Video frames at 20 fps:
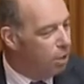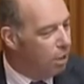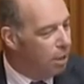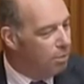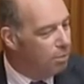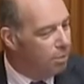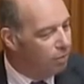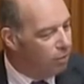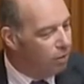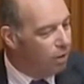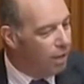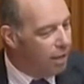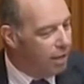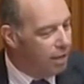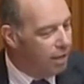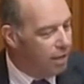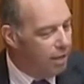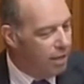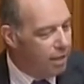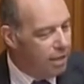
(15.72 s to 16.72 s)
body. Before
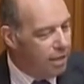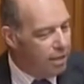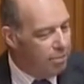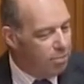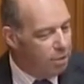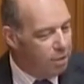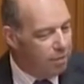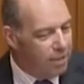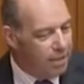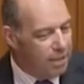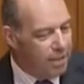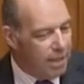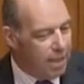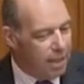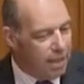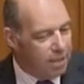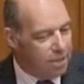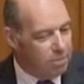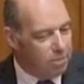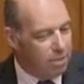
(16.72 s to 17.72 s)
I move into
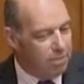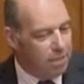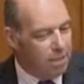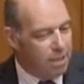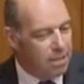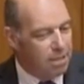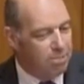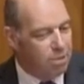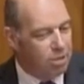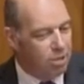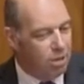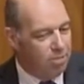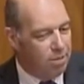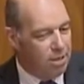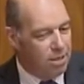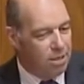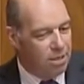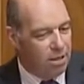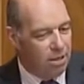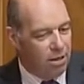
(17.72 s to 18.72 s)
that, I just want to make some
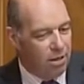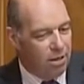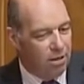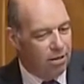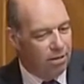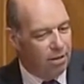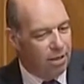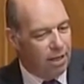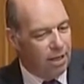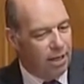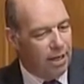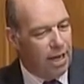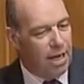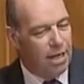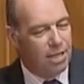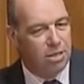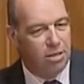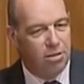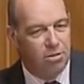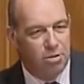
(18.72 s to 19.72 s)
comments on the
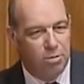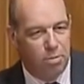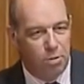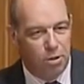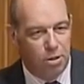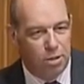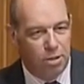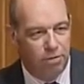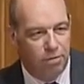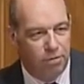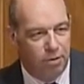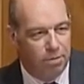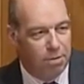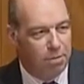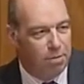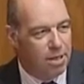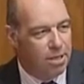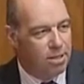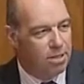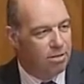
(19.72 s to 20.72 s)
last contribution from
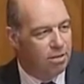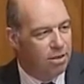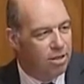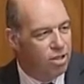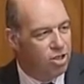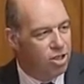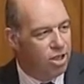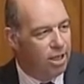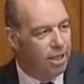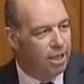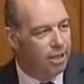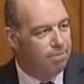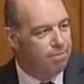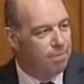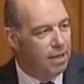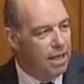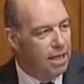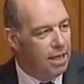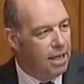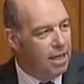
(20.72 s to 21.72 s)
the Minister and the Chair.
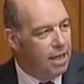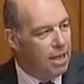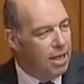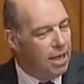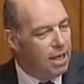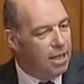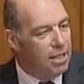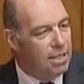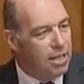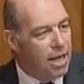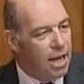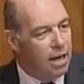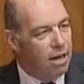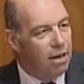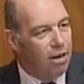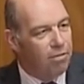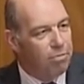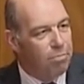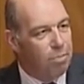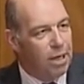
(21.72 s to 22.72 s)
He
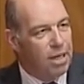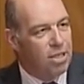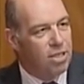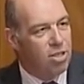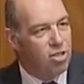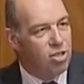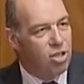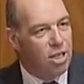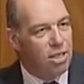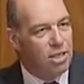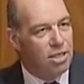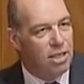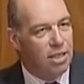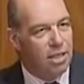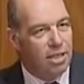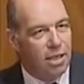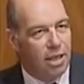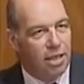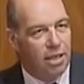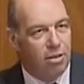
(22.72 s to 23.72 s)
started off by
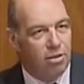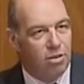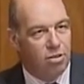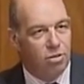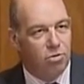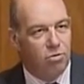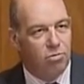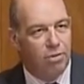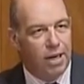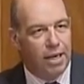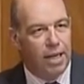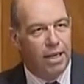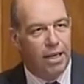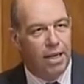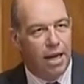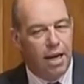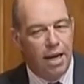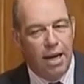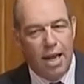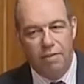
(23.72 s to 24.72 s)
suggesting that there is
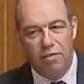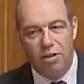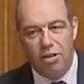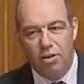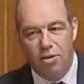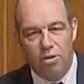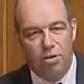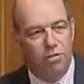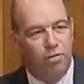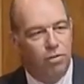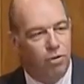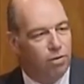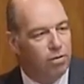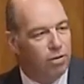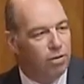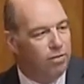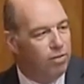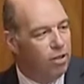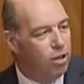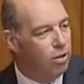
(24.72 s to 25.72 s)
already an avenue for
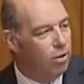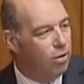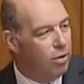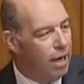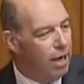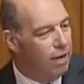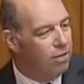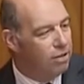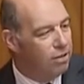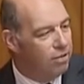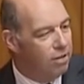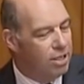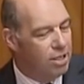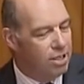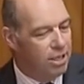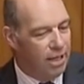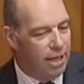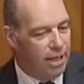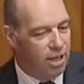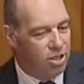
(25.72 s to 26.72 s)
review after
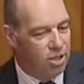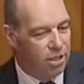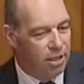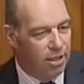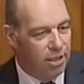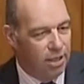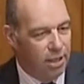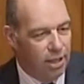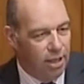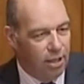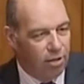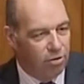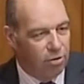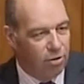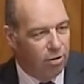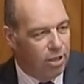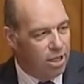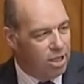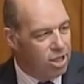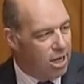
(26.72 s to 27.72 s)
each election
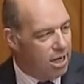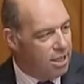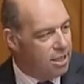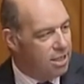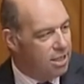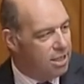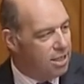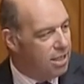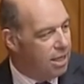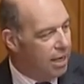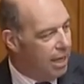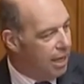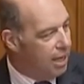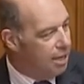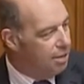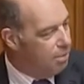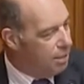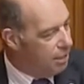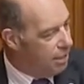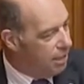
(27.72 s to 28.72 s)
through the Justice
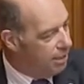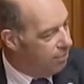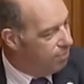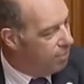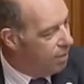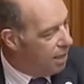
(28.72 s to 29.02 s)
Select Committee.